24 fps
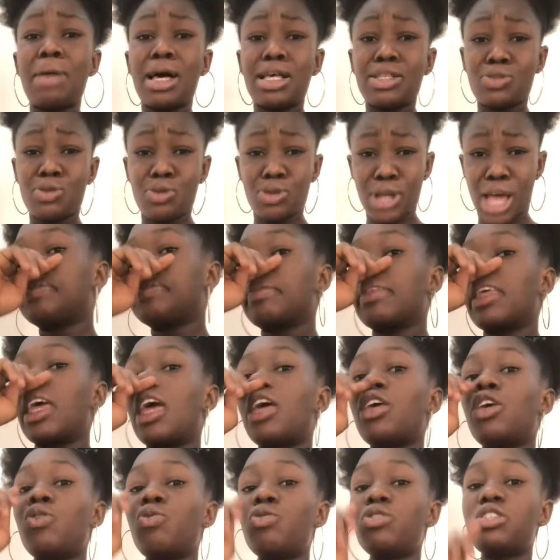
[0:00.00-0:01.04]
and you
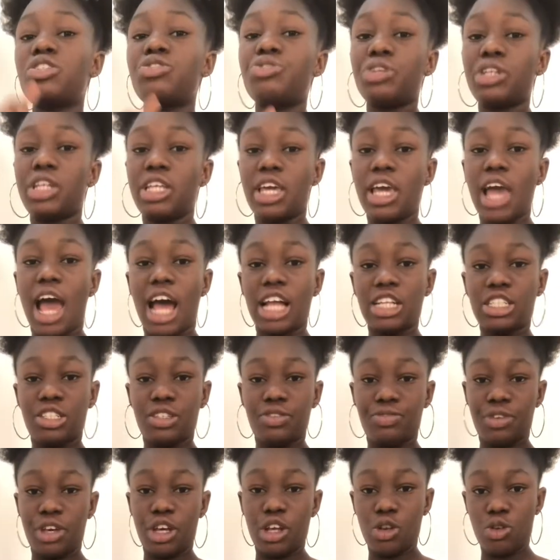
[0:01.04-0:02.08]
won't really achieve a
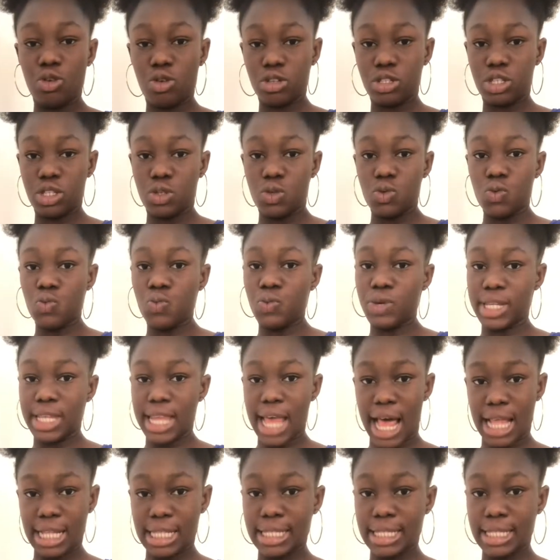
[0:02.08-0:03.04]
lot with that.